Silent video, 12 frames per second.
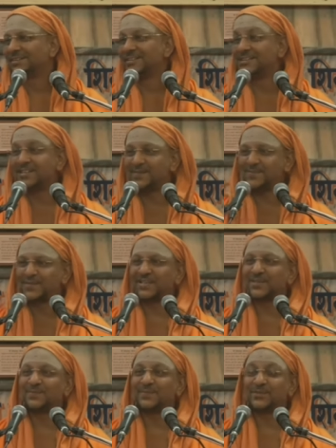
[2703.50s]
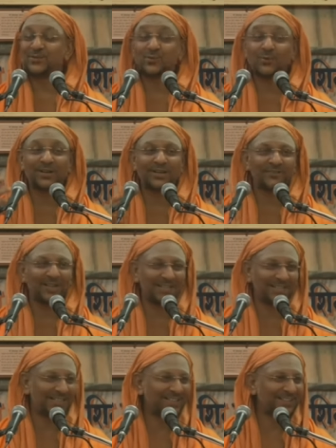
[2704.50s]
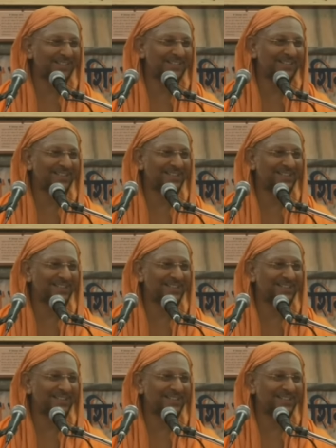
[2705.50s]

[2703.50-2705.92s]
The deep sleep is so inviting